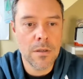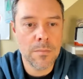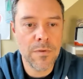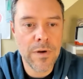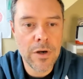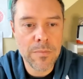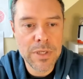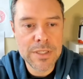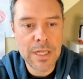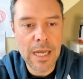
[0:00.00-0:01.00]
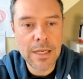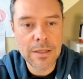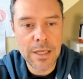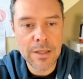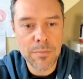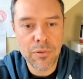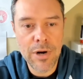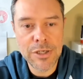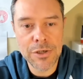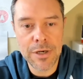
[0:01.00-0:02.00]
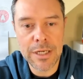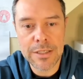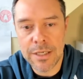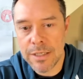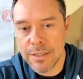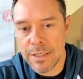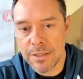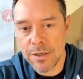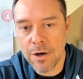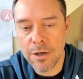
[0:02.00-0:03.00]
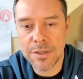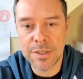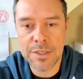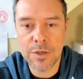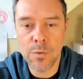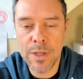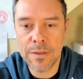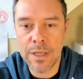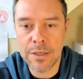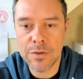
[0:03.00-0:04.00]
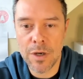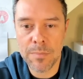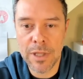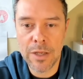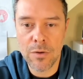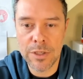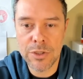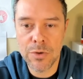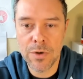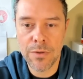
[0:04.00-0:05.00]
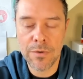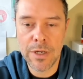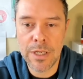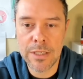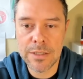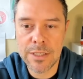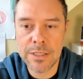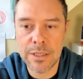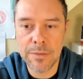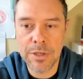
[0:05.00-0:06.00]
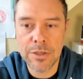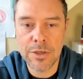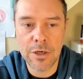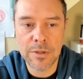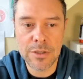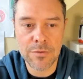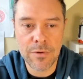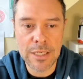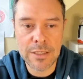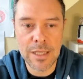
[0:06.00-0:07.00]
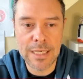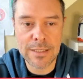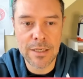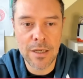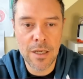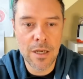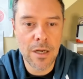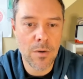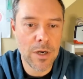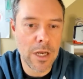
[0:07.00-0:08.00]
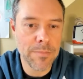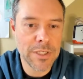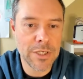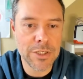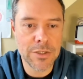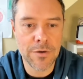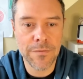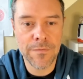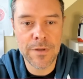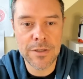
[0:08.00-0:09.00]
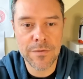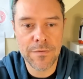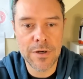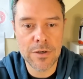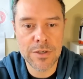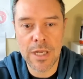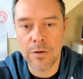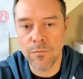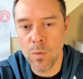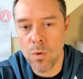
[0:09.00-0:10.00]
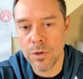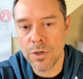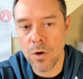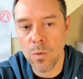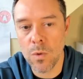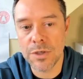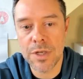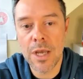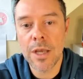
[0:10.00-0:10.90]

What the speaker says: Bavarian B said, I didn't like the pressuring into in-season cards to still win things, so I'm playing only 2 or 3 in-season limited tournaments, the rest classic, where competitions is fierce and rewards are worse.